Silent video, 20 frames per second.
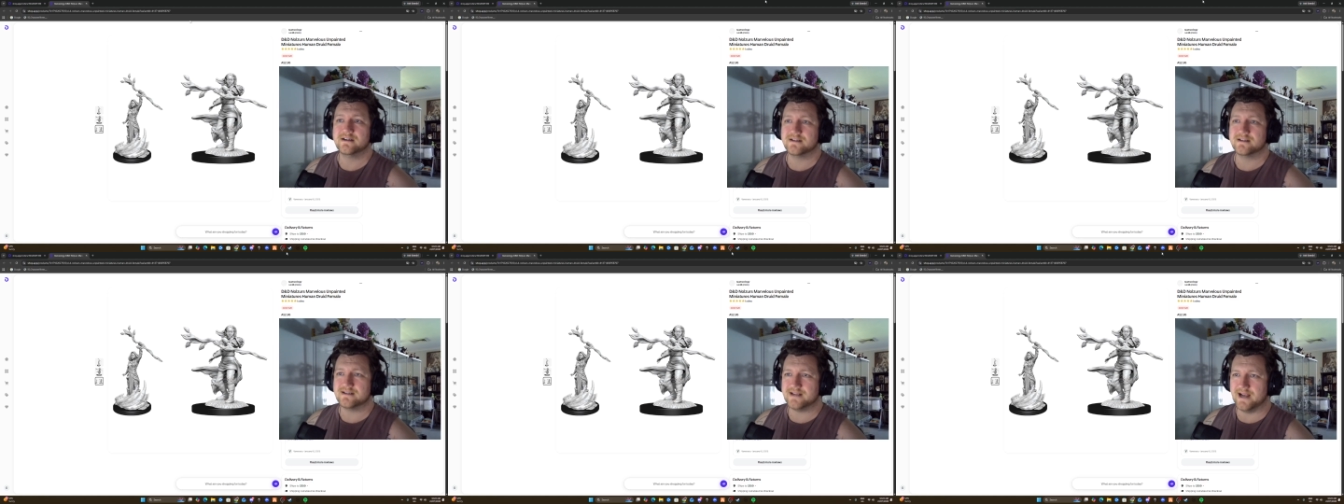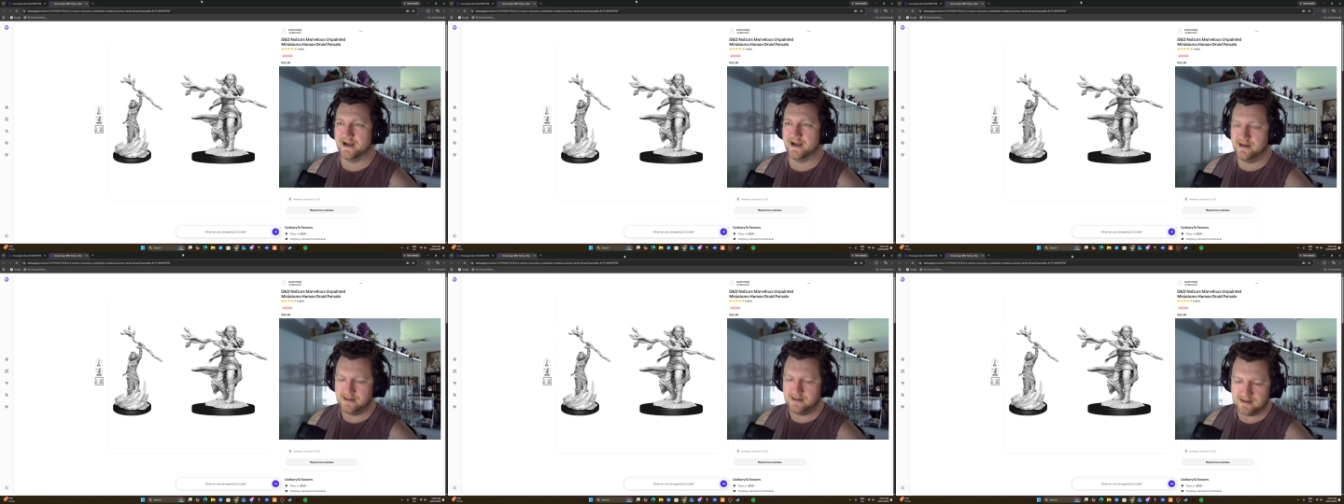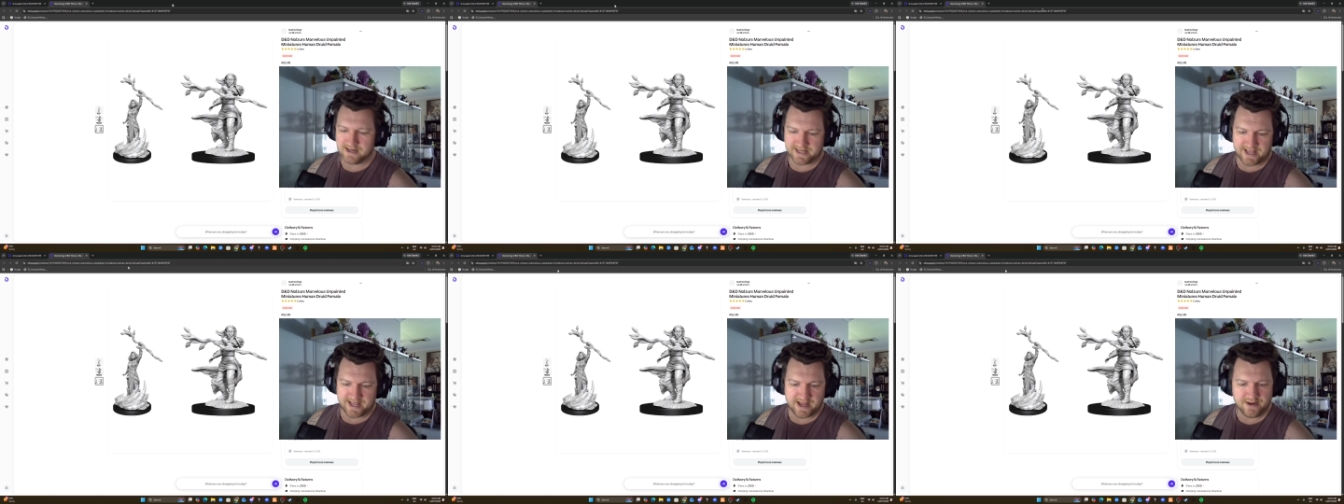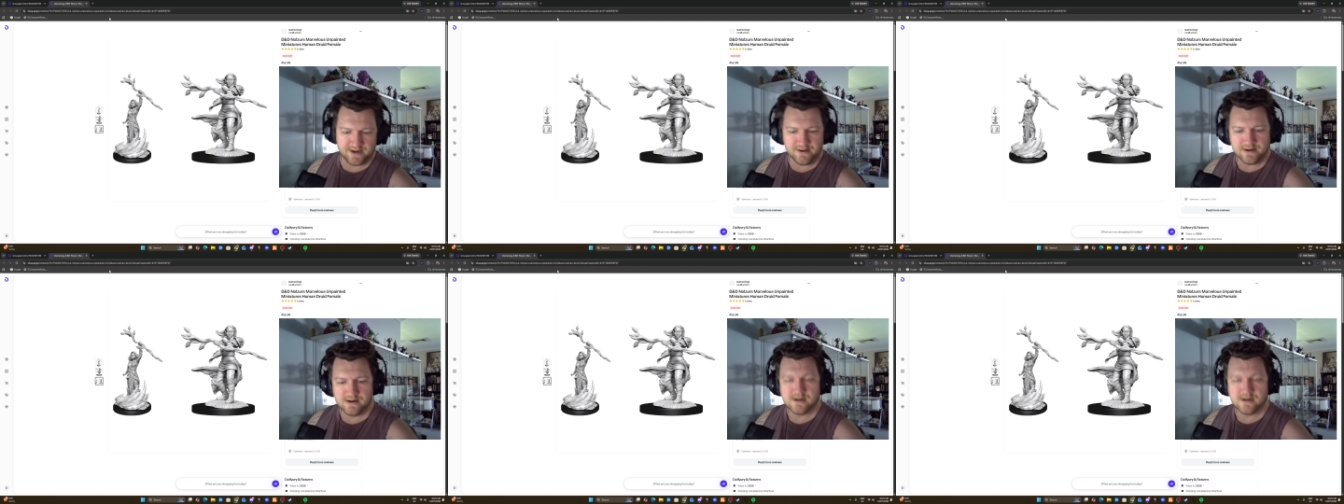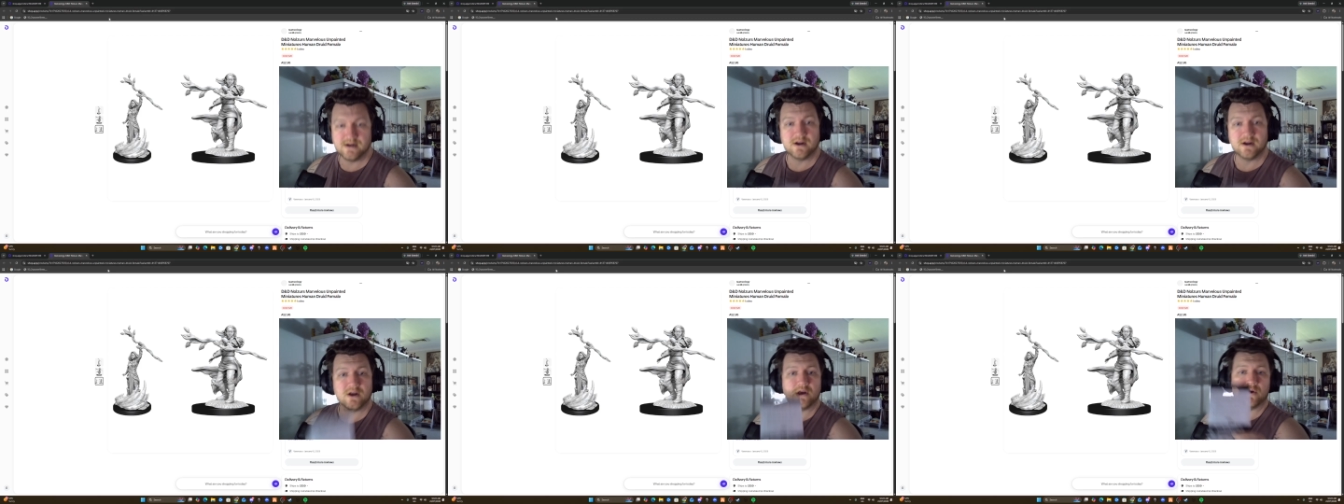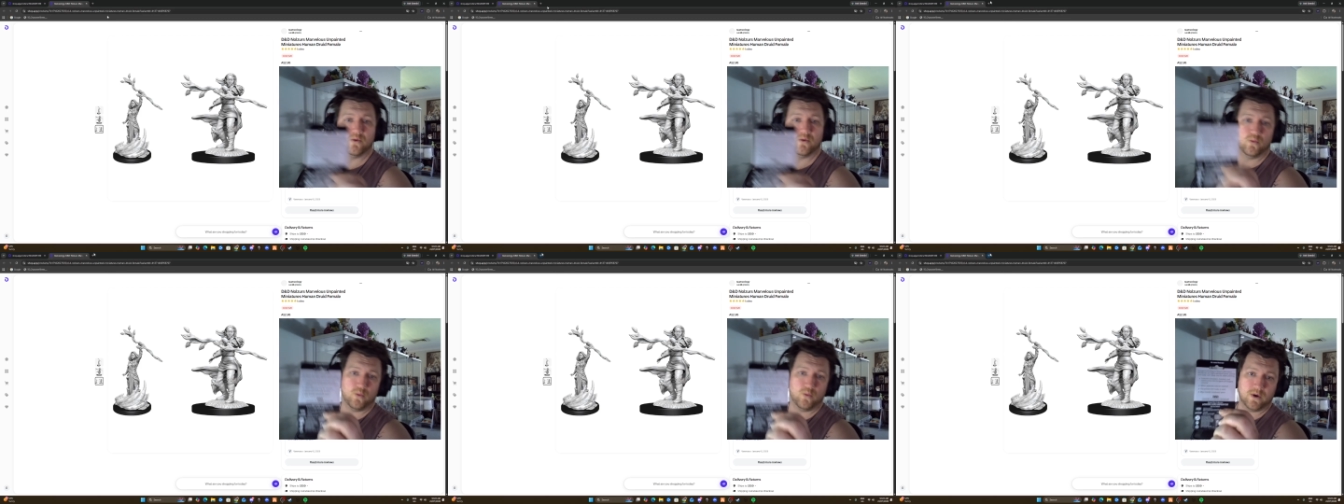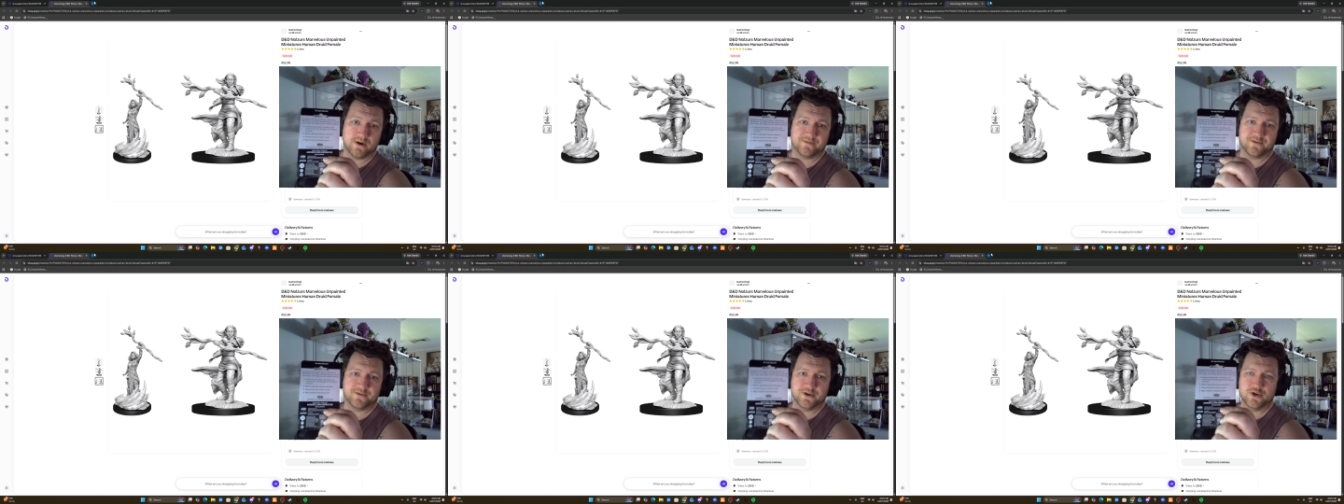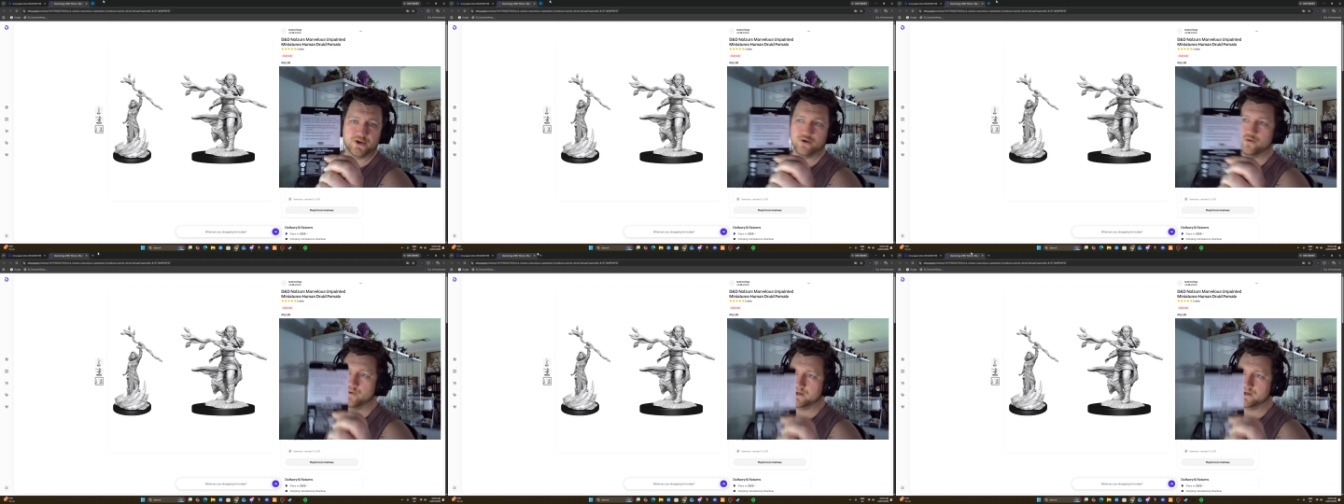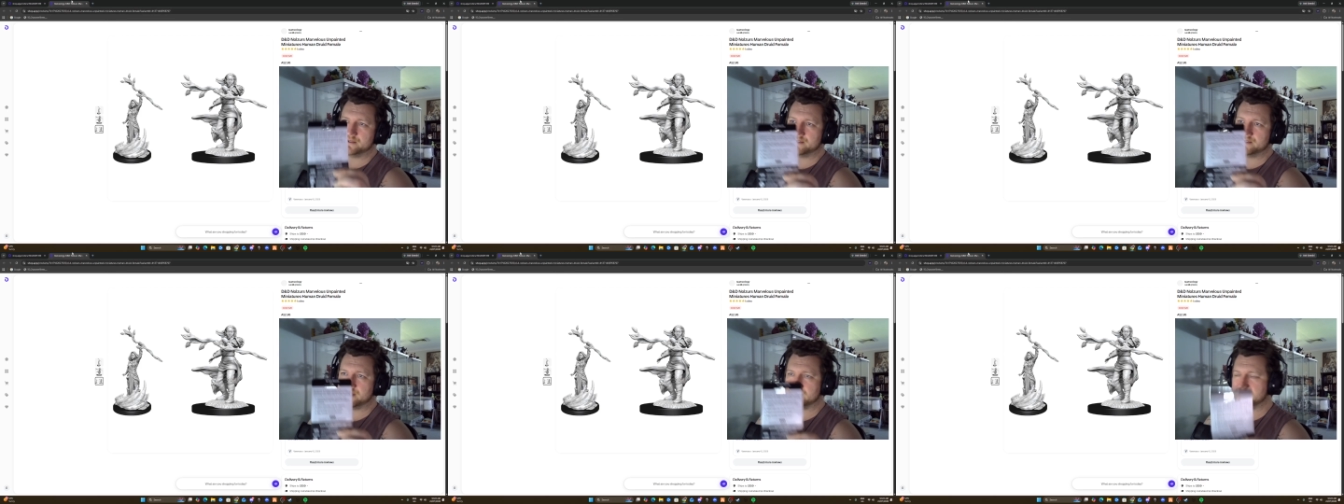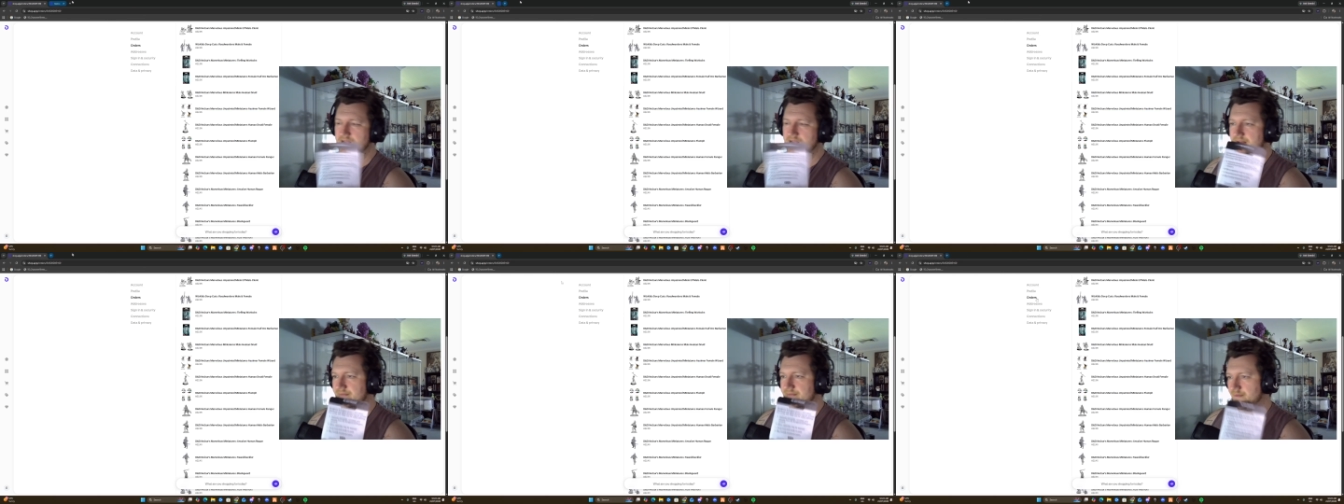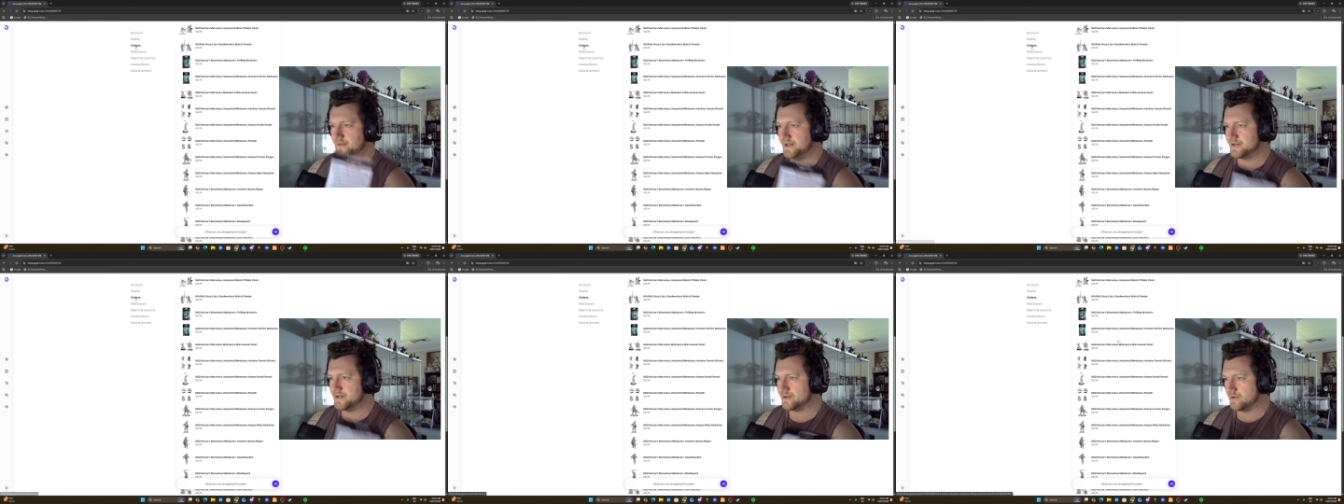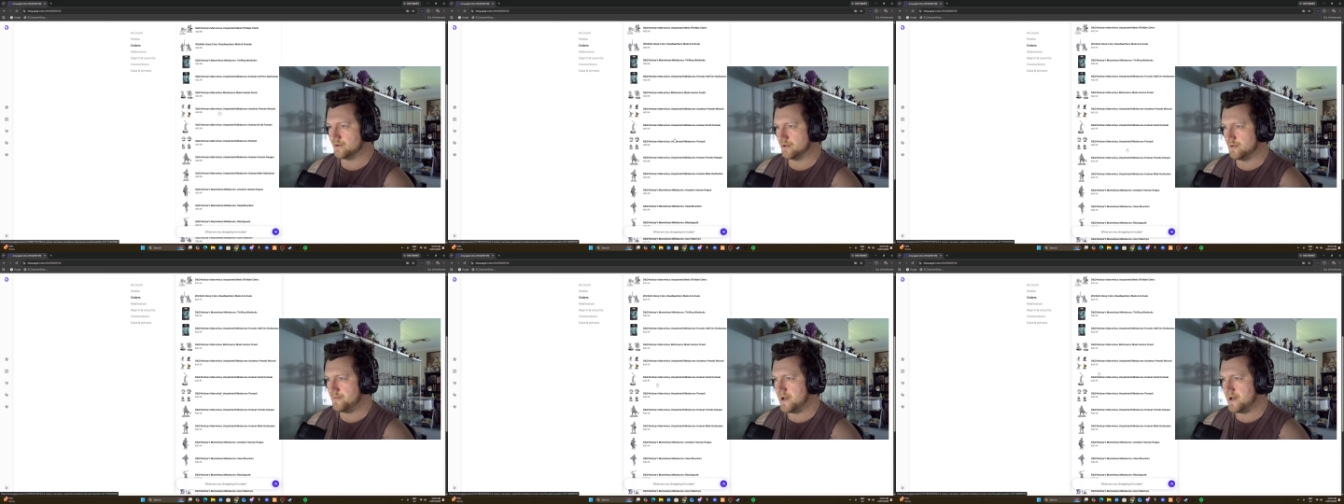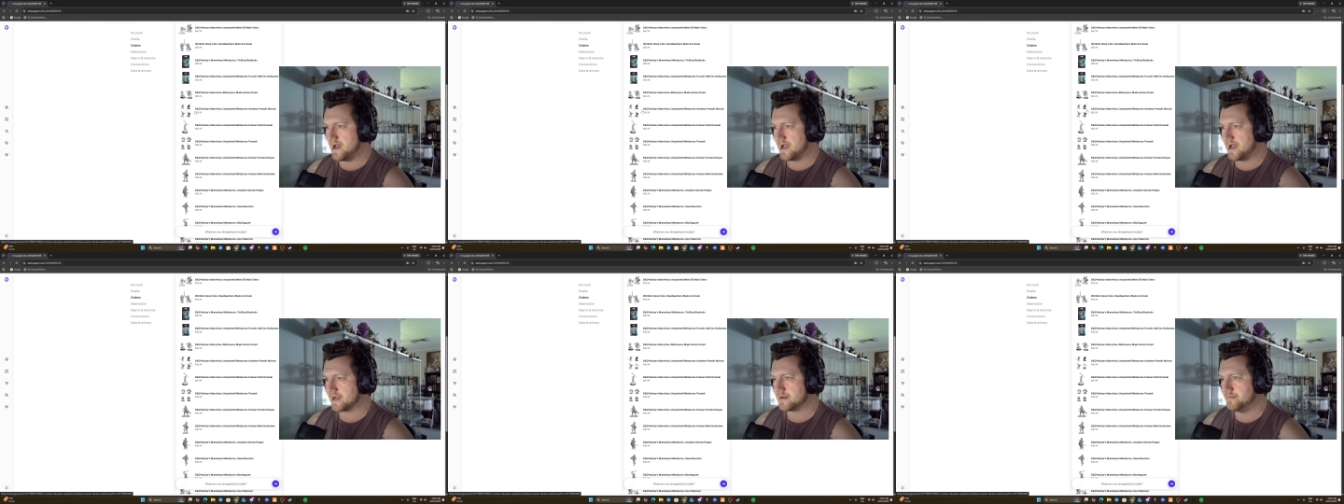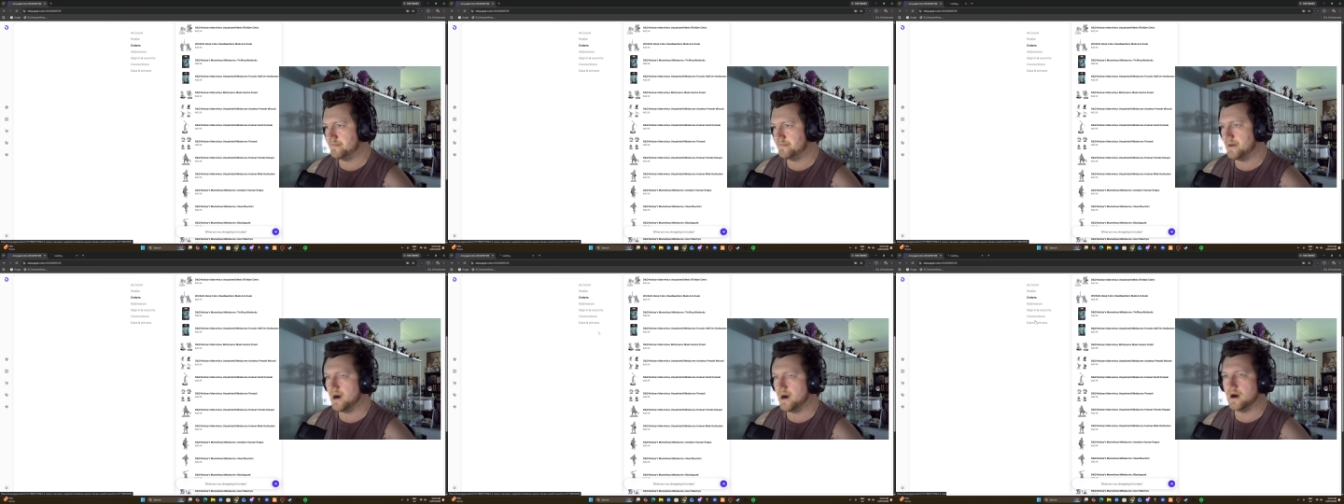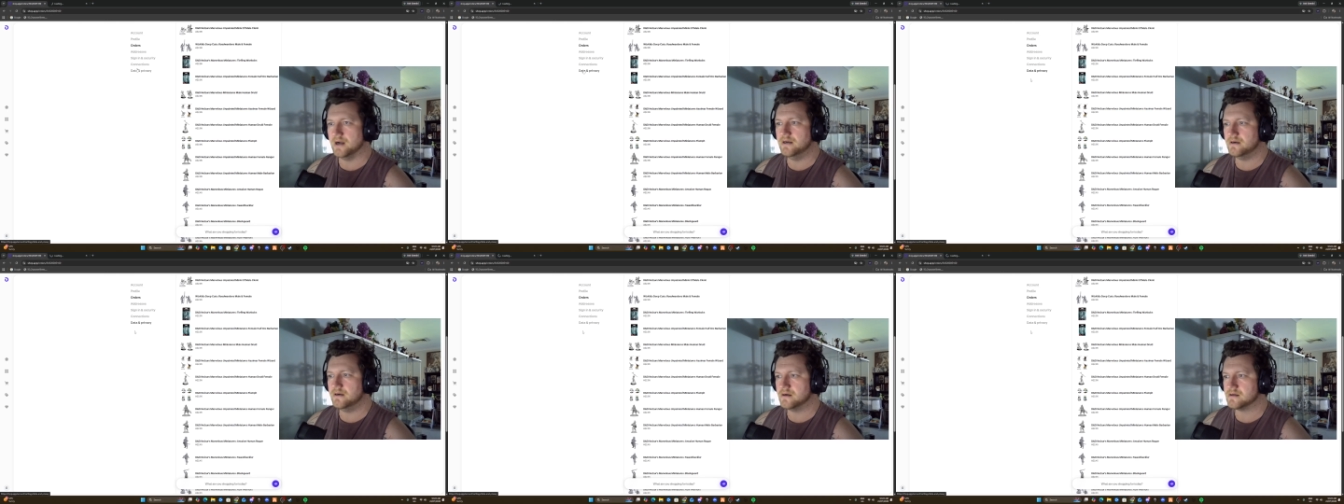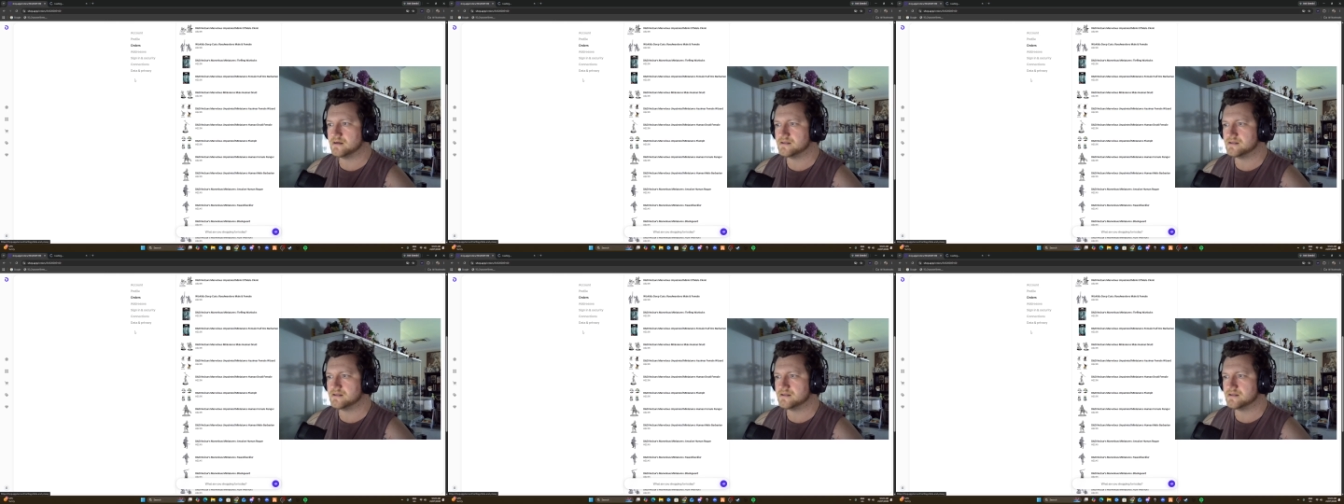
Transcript: Okay. Again, one of the newer ones doesn't have the picture on the back, but,